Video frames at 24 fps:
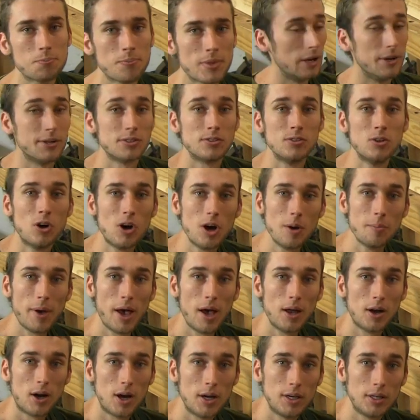Now, it's not a
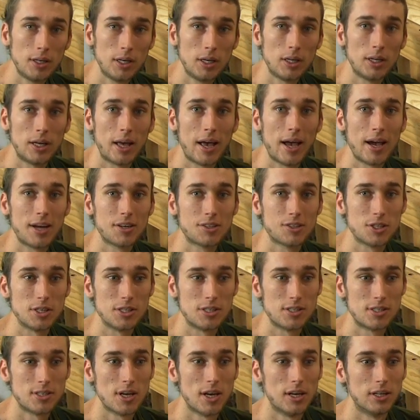bad idea to
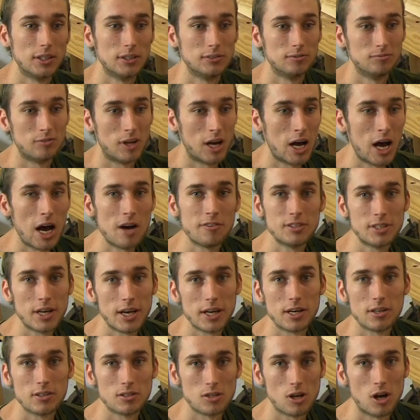actually set half a
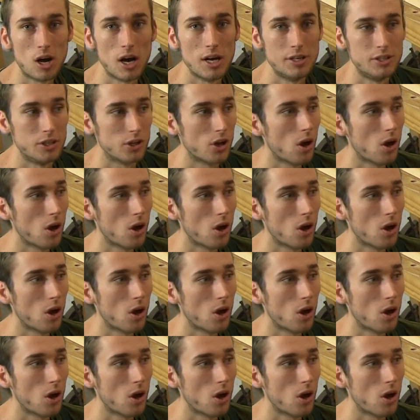day aside